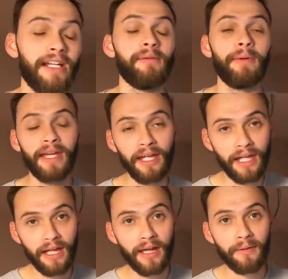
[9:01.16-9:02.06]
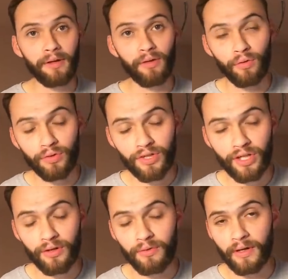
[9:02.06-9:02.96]
little bit, but
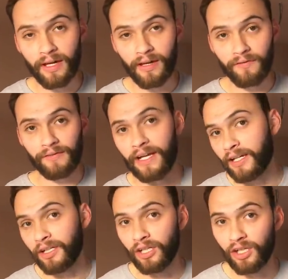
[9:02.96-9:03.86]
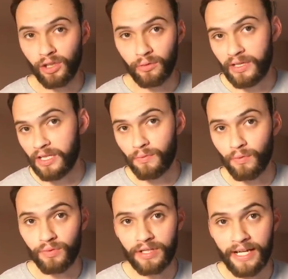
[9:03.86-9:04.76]
also uh, flattened Louis'
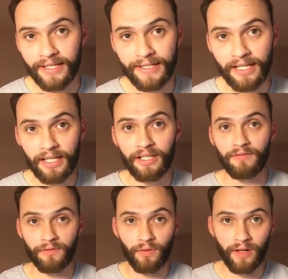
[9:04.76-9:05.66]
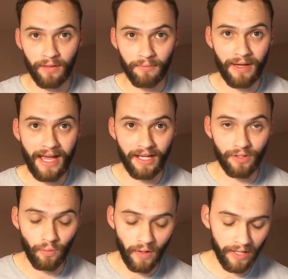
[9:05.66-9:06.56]
walls and ceilings for him
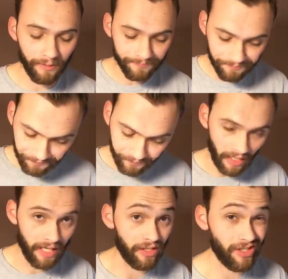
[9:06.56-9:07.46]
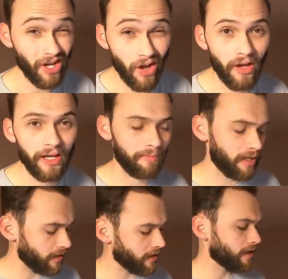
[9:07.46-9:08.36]
as well. And the
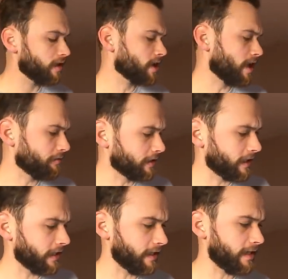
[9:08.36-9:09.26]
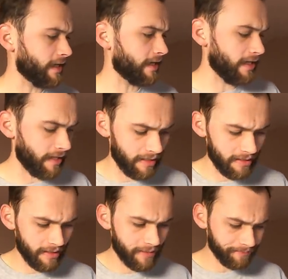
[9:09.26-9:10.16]
time currently
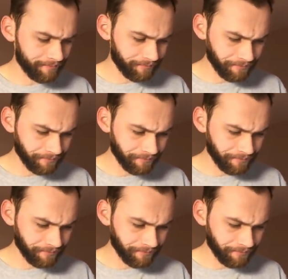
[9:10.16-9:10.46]
is